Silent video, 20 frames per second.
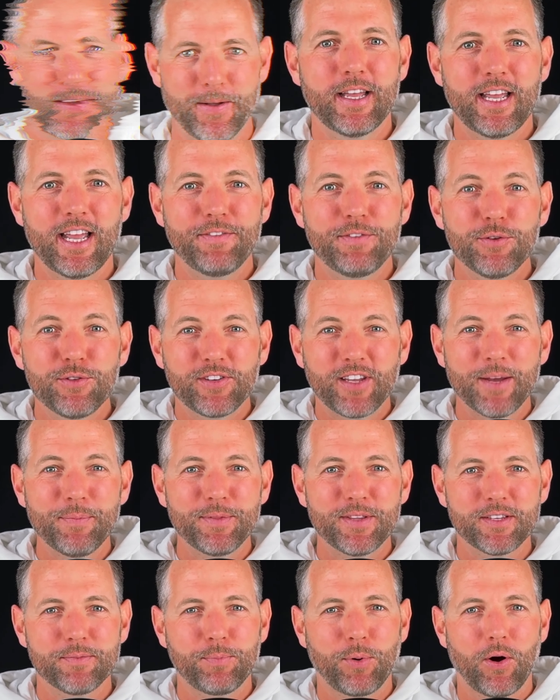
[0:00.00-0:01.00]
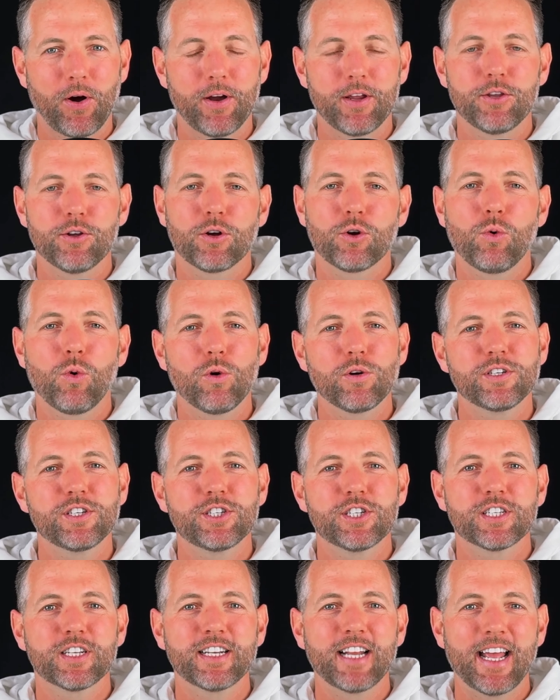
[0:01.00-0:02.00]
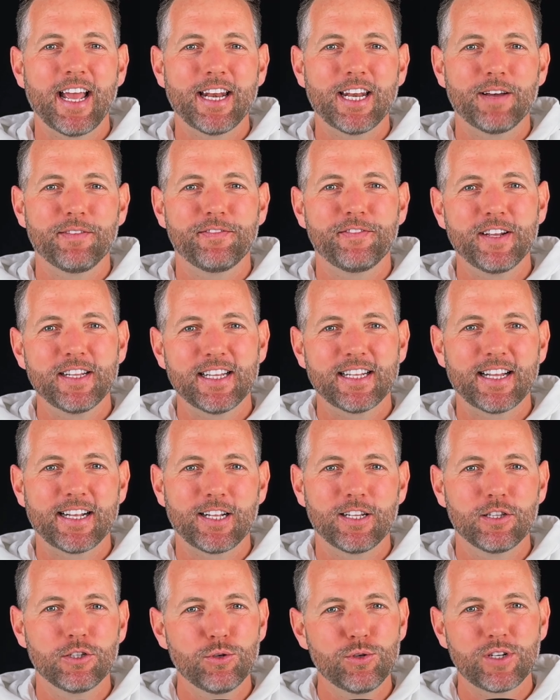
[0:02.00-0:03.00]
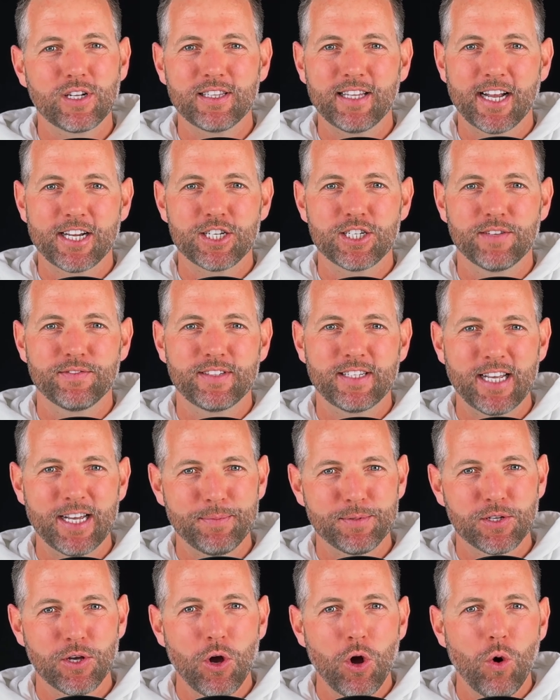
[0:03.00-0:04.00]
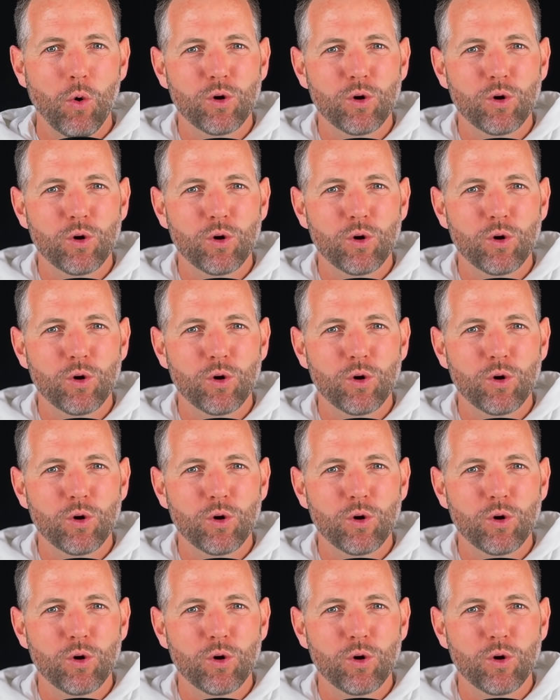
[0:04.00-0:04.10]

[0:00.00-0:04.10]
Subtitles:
If you skip this part, your course is just going to end up feeling like a loose collection of tips